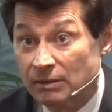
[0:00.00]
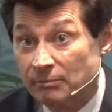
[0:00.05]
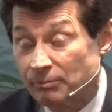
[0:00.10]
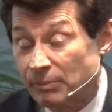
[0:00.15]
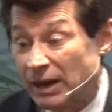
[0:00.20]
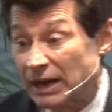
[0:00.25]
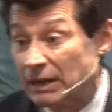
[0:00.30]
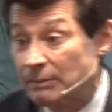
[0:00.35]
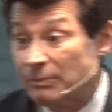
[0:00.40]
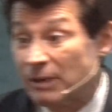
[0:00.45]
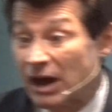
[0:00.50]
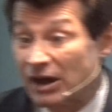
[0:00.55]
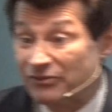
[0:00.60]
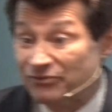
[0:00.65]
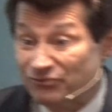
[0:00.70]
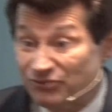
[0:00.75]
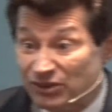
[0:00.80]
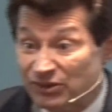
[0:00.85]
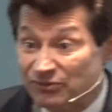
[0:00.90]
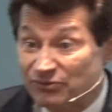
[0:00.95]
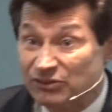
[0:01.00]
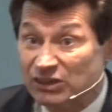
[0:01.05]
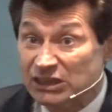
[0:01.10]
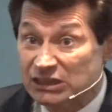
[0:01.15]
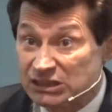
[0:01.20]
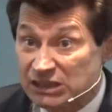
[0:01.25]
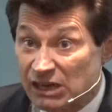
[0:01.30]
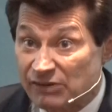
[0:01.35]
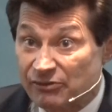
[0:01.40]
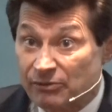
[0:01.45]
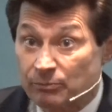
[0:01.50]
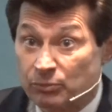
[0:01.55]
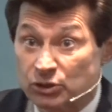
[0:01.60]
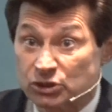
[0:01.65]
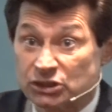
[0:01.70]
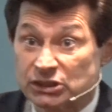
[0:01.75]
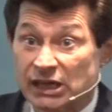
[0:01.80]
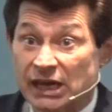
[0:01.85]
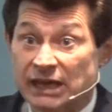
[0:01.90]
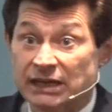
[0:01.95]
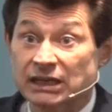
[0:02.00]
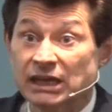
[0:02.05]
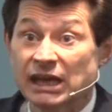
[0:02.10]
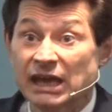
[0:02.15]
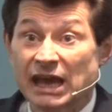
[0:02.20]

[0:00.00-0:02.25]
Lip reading: by about 57%,